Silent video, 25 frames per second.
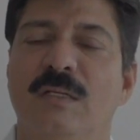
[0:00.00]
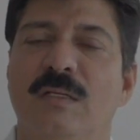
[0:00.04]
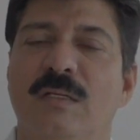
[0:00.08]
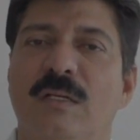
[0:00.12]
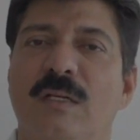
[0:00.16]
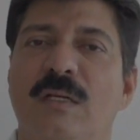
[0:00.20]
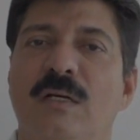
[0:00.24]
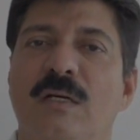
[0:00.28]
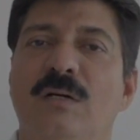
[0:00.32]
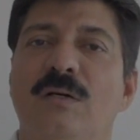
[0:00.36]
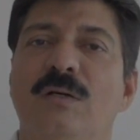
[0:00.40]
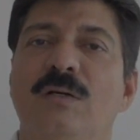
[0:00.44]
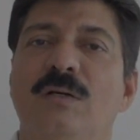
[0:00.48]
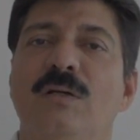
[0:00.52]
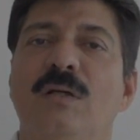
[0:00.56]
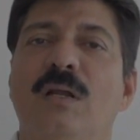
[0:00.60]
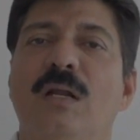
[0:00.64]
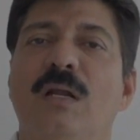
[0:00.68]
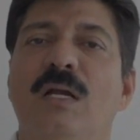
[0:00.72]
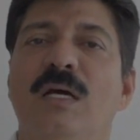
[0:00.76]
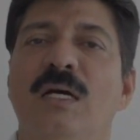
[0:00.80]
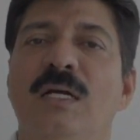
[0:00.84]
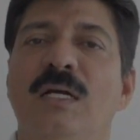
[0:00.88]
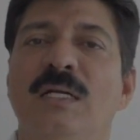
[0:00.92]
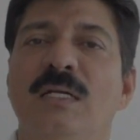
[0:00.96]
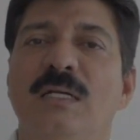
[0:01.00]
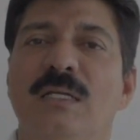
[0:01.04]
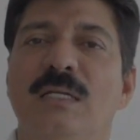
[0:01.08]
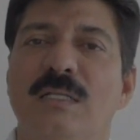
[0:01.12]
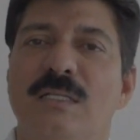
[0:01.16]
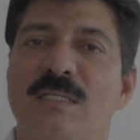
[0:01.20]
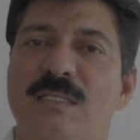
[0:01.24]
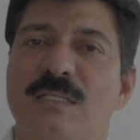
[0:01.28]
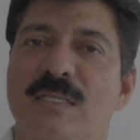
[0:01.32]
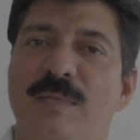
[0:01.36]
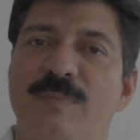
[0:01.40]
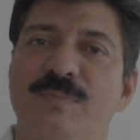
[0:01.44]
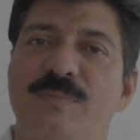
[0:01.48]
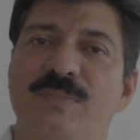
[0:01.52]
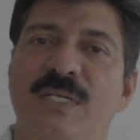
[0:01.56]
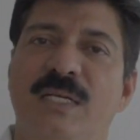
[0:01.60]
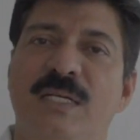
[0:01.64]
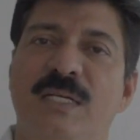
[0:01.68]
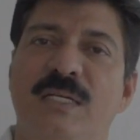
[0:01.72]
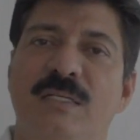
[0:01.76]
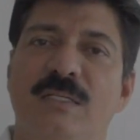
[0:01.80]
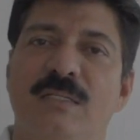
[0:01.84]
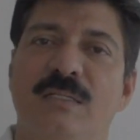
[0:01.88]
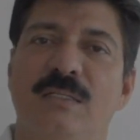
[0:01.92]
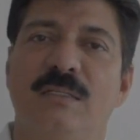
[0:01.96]
You learned the
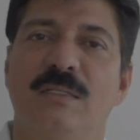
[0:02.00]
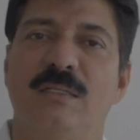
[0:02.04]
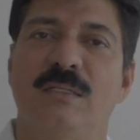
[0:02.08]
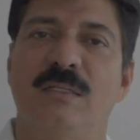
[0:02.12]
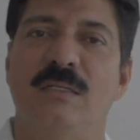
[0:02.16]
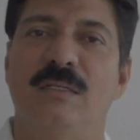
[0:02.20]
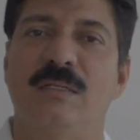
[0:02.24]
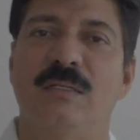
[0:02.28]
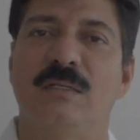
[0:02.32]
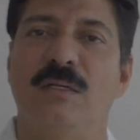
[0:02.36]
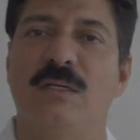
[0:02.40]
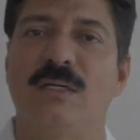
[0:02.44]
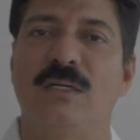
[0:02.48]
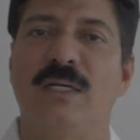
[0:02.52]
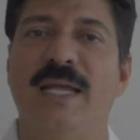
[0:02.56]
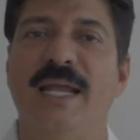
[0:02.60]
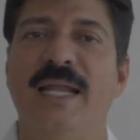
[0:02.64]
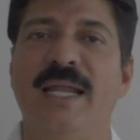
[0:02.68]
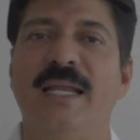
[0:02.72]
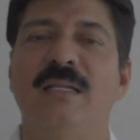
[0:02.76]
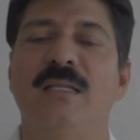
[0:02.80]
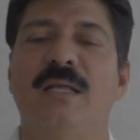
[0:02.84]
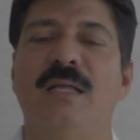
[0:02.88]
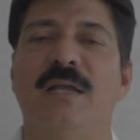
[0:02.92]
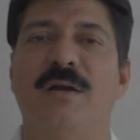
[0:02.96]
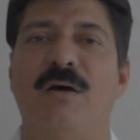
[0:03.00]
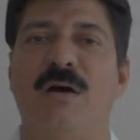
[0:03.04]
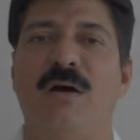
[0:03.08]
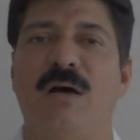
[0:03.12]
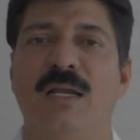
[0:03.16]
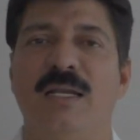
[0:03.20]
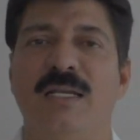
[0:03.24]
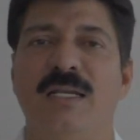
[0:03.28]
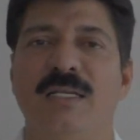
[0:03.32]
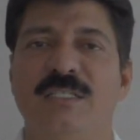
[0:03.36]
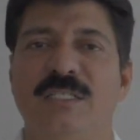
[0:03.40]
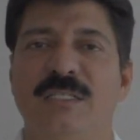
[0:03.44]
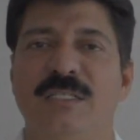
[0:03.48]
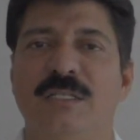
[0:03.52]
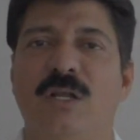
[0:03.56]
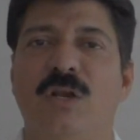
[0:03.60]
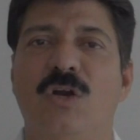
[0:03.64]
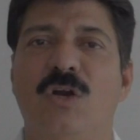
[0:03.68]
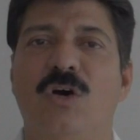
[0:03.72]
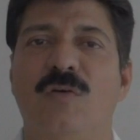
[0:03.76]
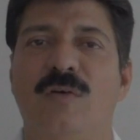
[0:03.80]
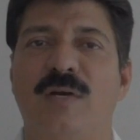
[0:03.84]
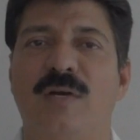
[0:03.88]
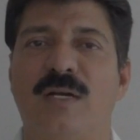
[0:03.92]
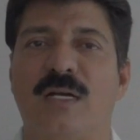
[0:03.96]
subject, gain the knowledge in the
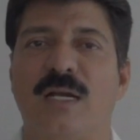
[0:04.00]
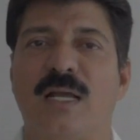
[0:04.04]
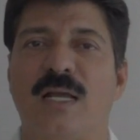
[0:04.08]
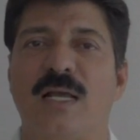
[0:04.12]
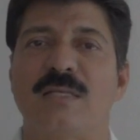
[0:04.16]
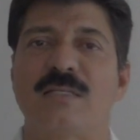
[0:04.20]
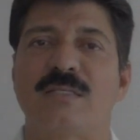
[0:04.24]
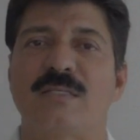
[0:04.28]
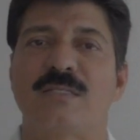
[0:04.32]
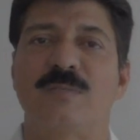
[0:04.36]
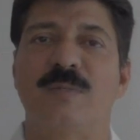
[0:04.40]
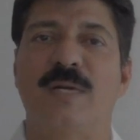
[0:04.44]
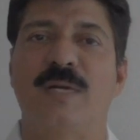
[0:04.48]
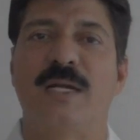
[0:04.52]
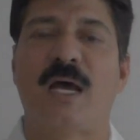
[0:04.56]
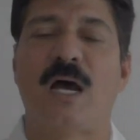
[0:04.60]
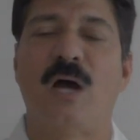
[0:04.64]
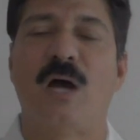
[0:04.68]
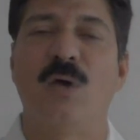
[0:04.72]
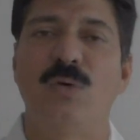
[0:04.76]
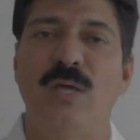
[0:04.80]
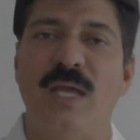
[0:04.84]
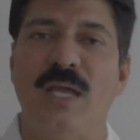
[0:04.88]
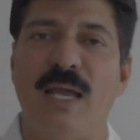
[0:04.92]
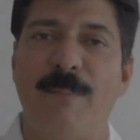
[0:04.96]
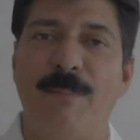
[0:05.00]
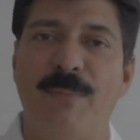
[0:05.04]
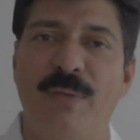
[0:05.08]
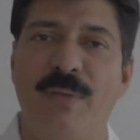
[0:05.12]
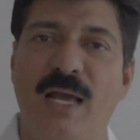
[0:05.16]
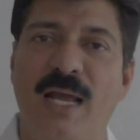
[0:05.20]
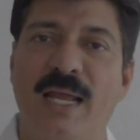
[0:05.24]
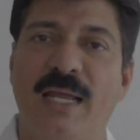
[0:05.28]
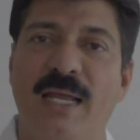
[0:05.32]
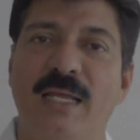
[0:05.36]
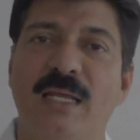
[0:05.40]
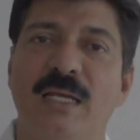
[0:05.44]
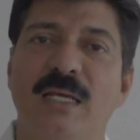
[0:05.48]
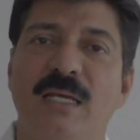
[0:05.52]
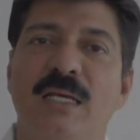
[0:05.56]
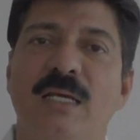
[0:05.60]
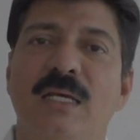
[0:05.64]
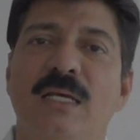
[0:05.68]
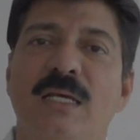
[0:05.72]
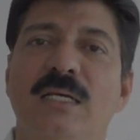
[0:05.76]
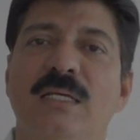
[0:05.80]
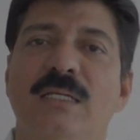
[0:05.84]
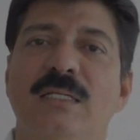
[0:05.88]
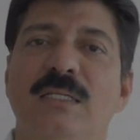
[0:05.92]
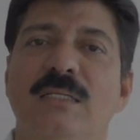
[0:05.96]
lower classes, but how to apply
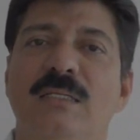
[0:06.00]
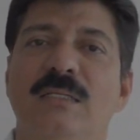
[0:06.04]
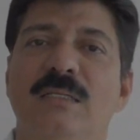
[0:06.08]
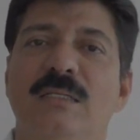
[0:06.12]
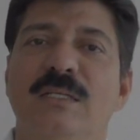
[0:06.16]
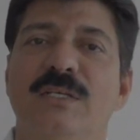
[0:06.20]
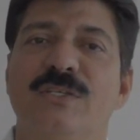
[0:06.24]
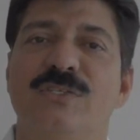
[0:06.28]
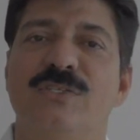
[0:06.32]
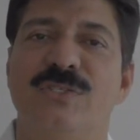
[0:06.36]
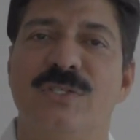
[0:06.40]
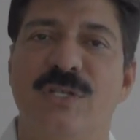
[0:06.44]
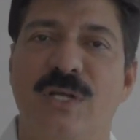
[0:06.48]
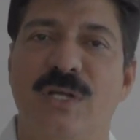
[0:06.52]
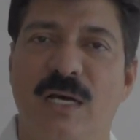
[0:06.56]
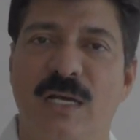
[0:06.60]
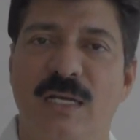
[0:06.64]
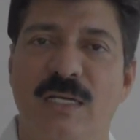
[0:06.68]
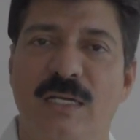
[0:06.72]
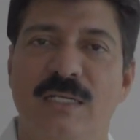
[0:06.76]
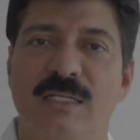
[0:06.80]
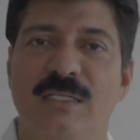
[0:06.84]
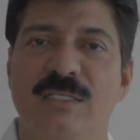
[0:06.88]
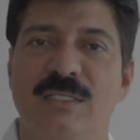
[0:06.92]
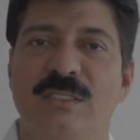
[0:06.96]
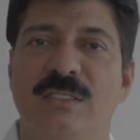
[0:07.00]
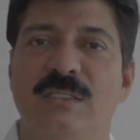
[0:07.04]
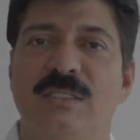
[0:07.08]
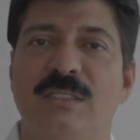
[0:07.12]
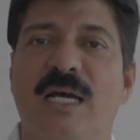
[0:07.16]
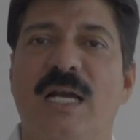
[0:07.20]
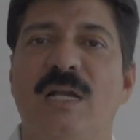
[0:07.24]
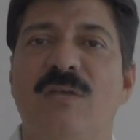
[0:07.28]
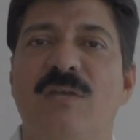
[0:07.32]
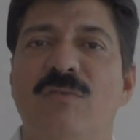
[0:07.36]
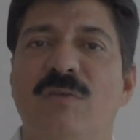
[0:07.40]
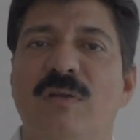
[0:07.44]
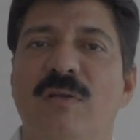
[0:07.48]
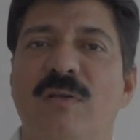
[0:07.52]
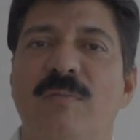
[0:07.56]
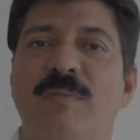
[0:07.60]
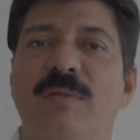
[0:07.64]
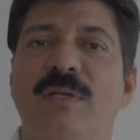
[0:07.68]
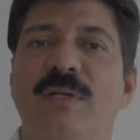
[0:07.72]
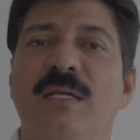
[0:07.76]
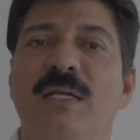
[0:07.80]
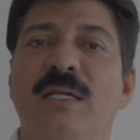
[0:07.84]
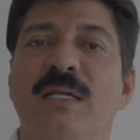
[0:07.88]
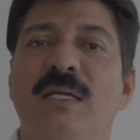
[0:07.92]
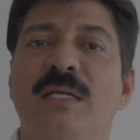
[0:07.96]
this knowledge, that will
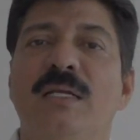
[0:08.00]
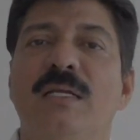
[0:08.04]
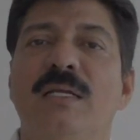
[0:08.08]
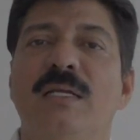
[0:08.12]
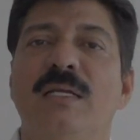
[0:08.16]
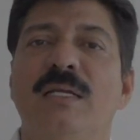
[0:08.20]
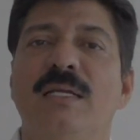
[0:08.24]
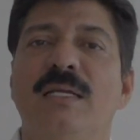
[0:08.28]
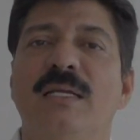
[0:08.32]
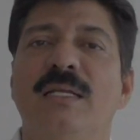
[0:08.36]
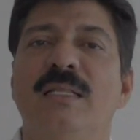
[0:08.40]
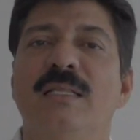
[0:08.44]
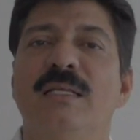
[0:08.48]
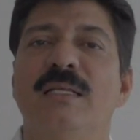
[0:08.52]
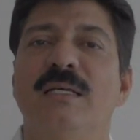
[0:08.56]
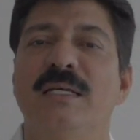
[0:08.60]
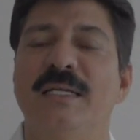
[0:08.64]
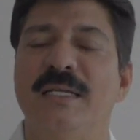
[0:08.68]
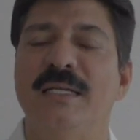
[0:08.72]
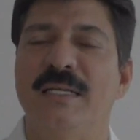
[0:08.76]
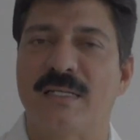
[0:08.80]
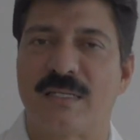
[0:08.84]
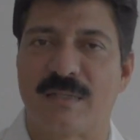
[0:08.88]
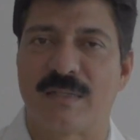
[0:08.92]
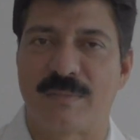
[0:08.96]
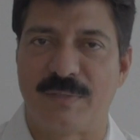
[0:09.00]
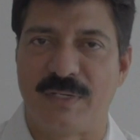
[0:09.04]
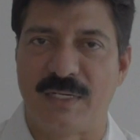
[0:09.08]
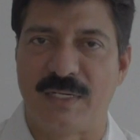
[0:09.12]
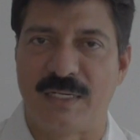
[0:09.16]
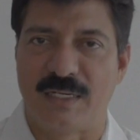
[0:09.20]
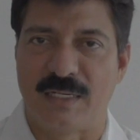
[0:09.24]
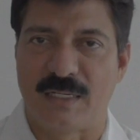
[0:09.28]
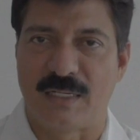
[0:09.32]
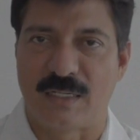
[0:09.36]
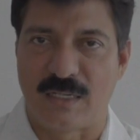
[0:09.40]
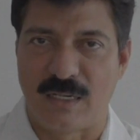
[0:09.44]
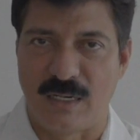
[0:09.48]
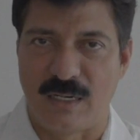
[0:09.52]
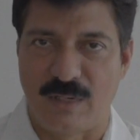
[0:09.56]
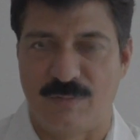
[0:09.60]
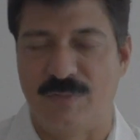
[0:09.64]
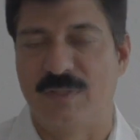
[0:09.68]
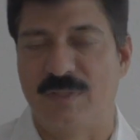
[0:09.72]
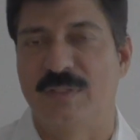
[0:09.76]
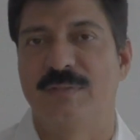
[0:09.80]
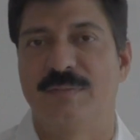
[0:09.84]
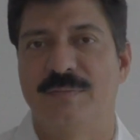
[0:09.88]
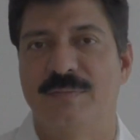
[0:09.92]
be in the intermediate level.